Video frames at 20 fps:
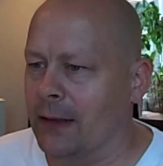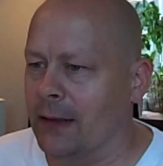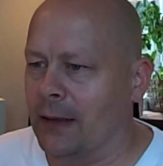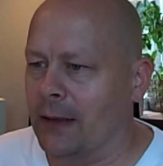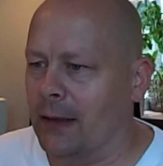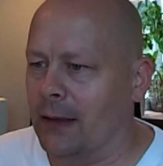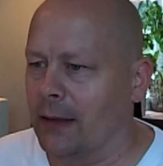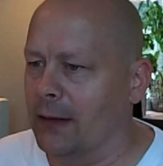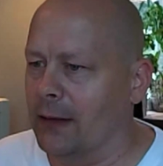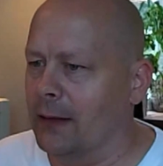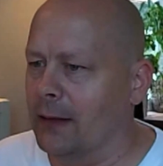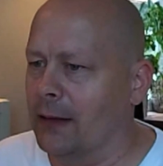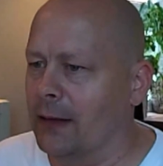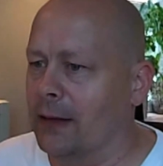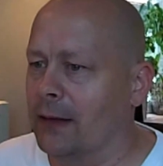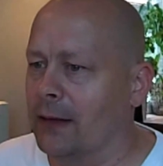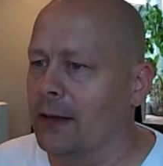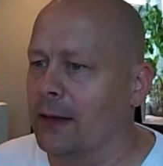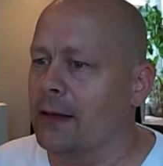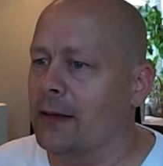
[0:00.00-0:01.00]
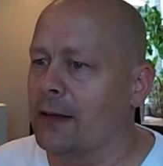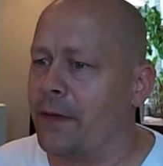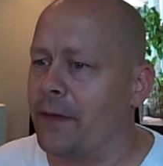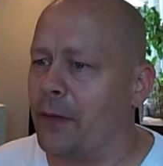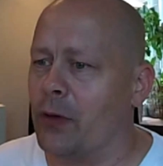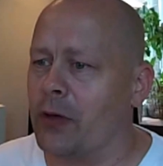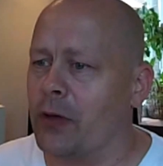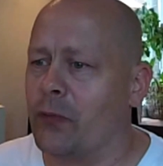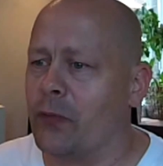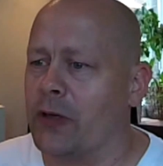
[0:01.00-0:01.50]

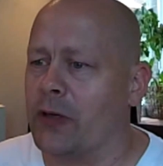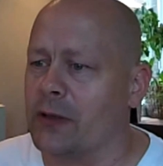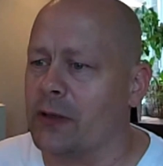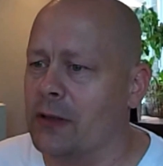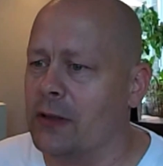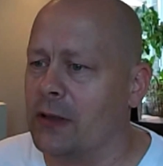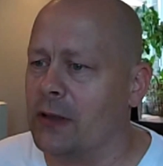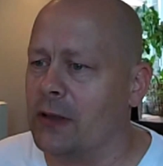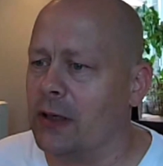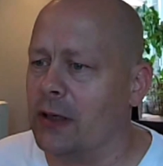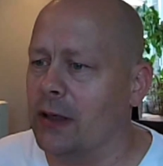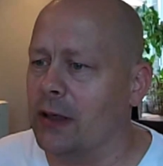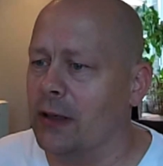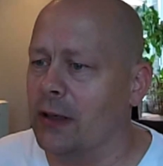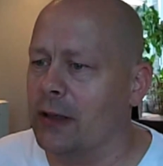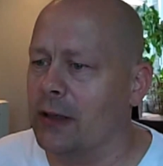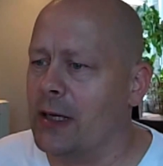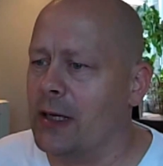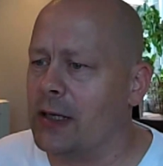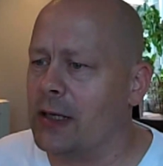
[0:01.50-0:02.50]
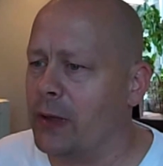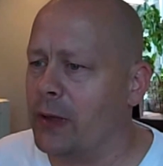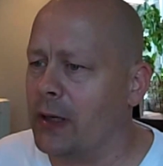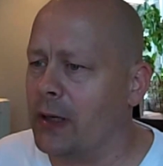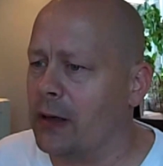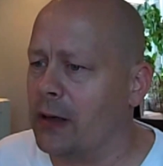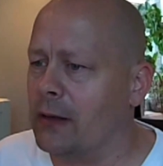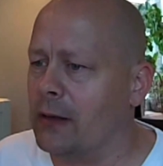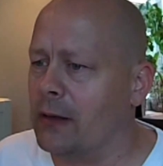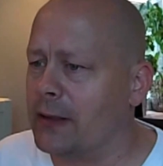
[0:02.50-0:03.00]
Third question. Next
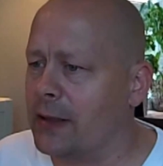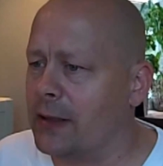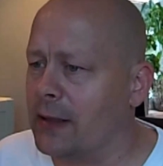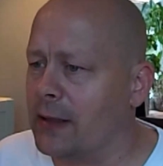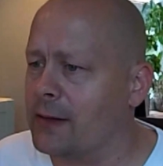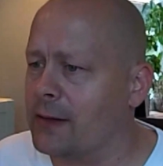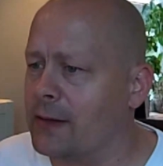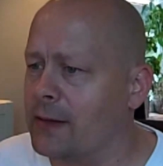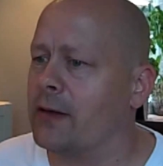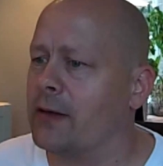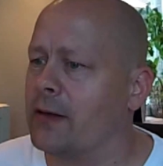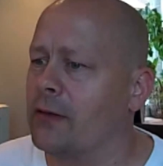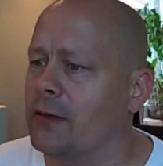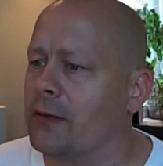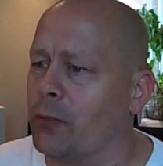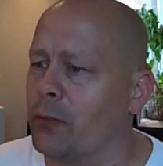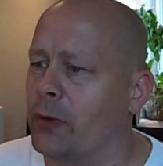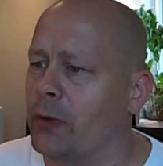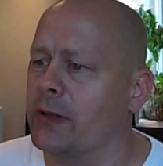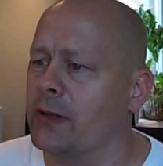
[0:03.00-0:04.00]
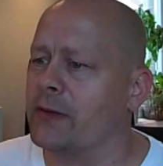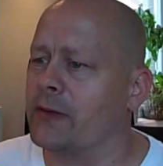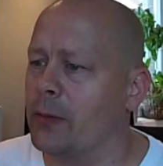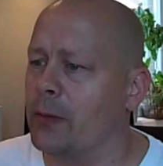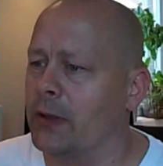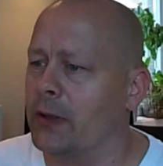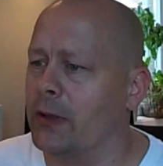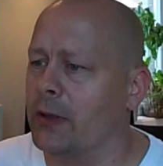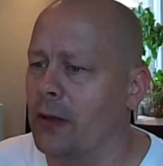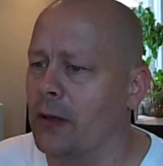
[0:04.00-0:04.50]
week I'll attend the Security Awareness
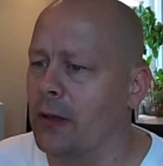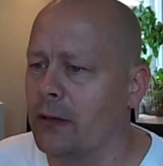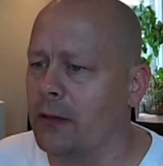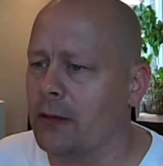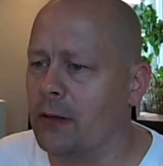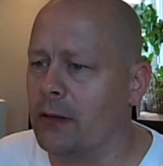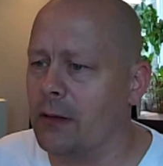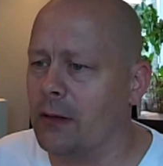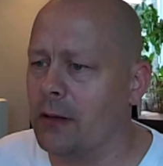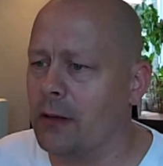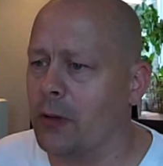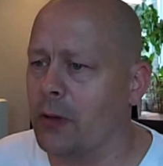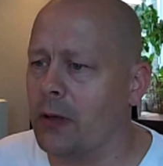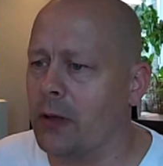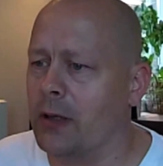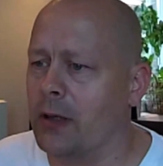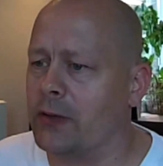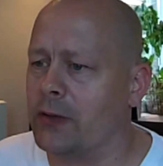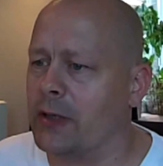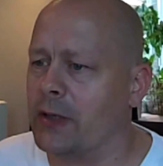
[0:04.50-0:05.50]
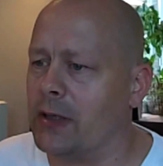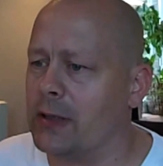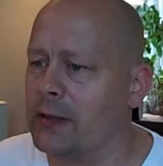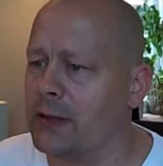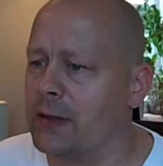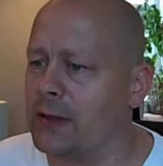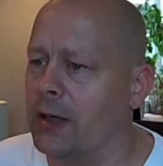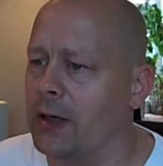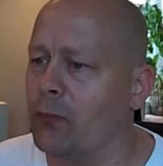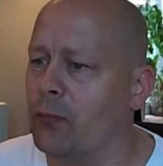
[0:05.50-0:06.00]
Summit in London. By
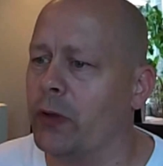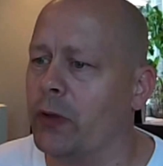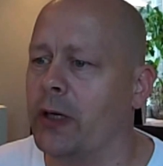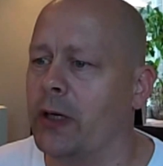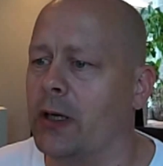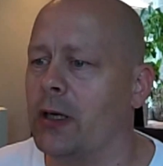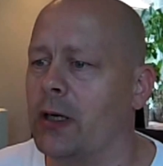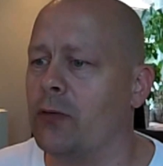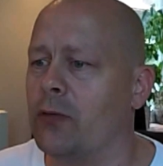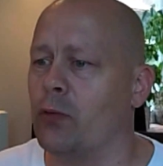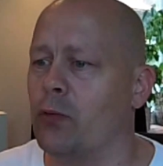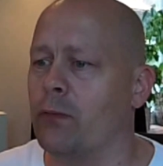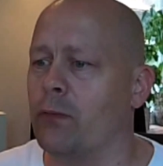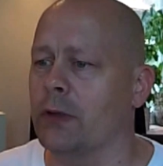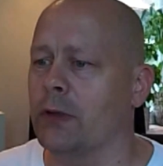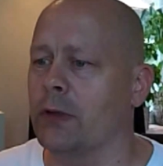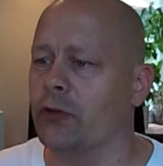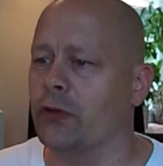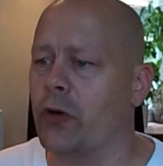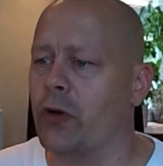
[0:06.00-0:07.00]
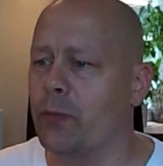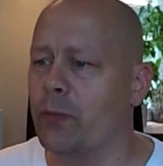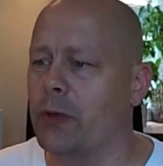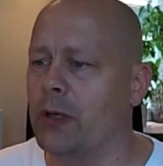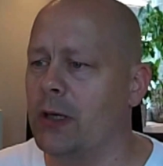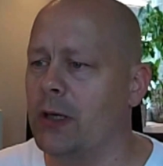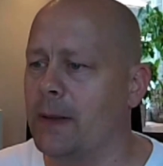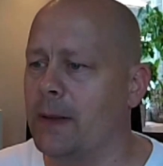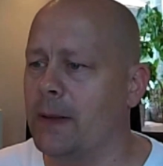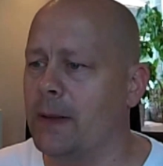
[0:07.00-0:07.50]
chance, anyone here who will join
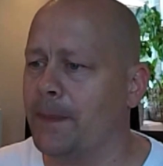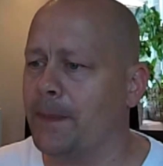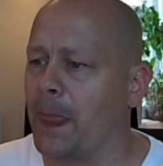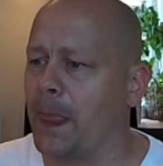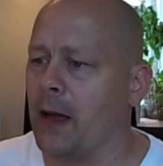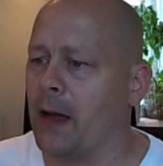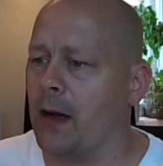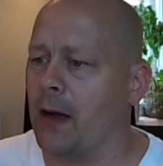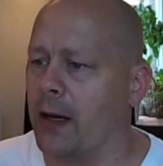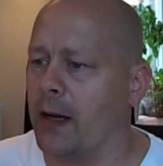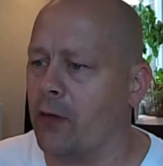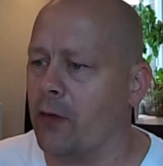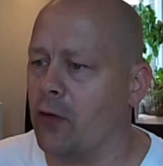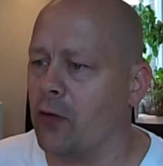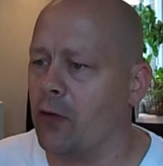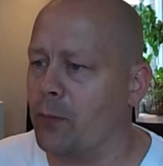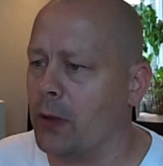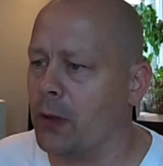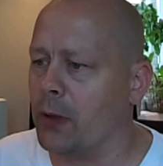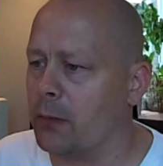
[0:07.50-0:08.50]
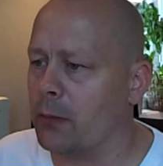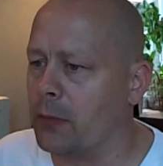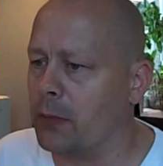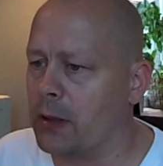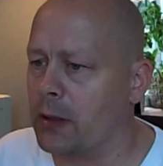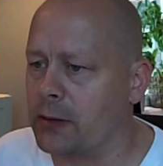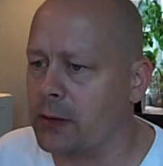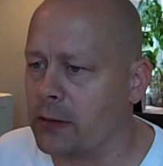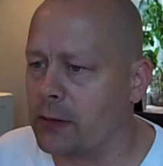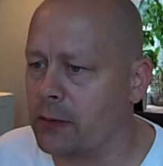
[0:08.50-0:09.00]
me? I hope I can
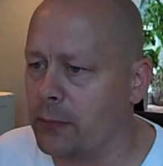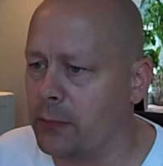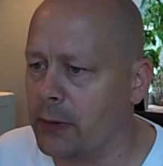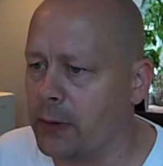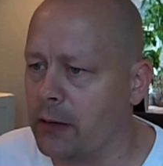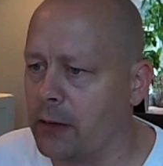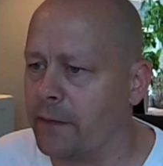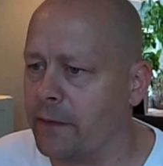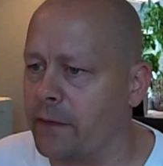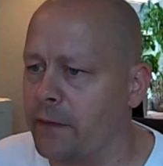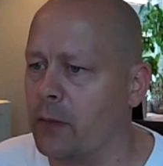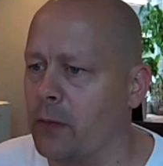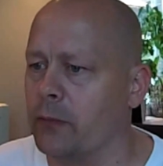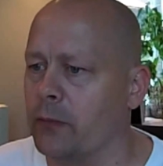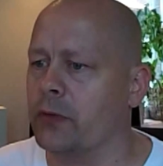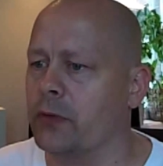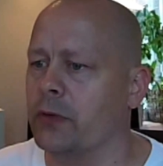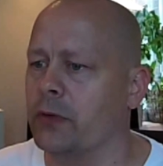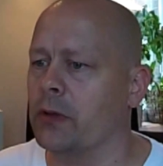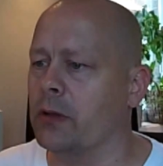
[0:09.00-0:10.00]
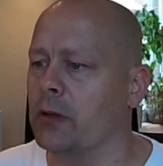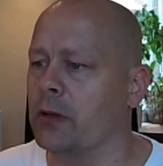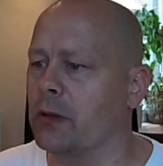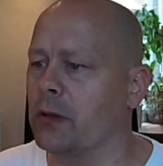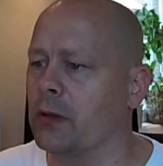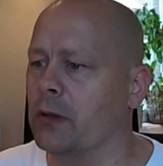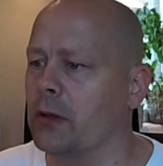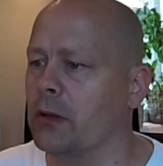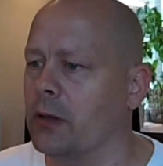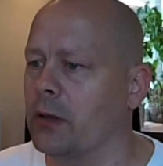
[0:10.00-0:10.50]
manage to be there
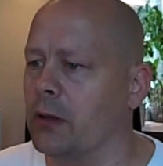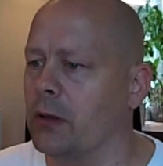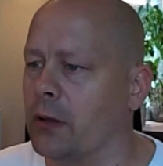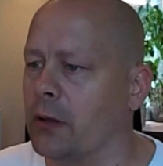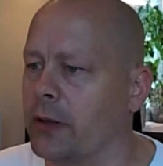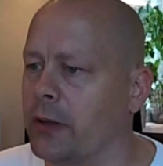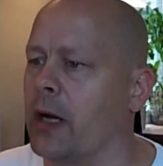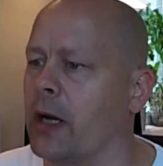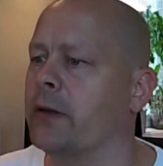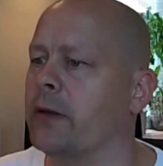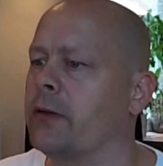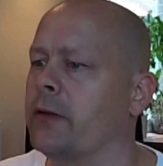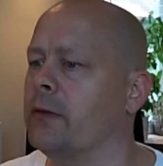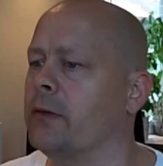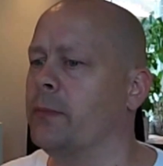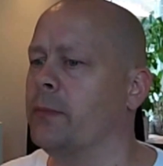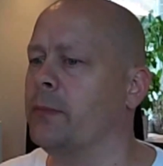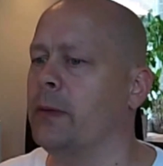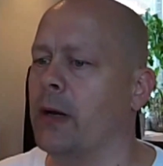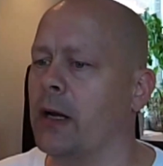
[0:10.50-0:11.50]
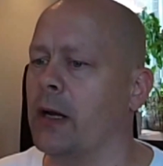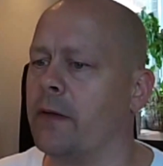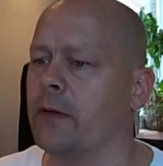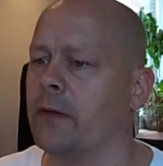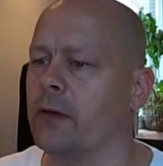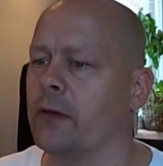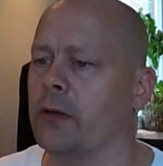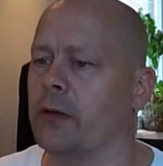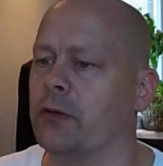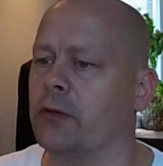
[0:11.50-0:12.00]
to be back
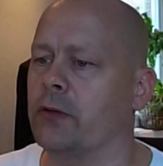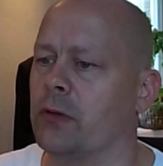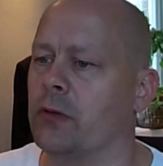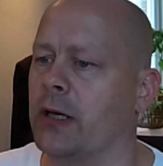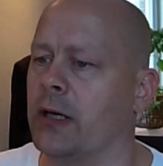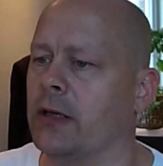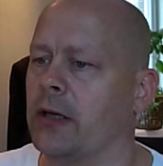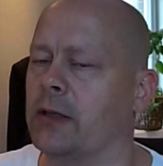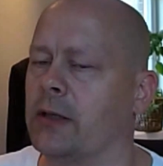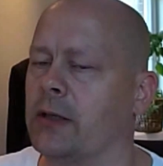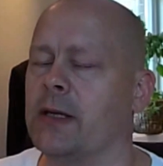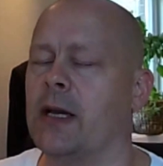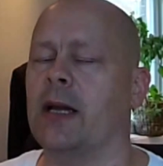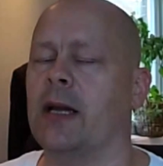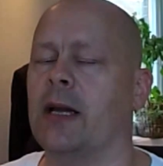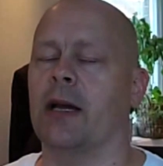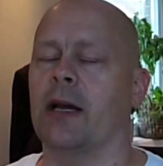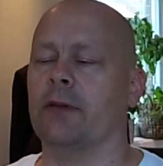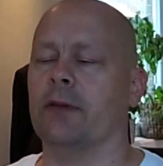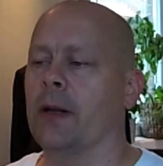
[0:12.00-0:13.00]
for the July 9th hangout.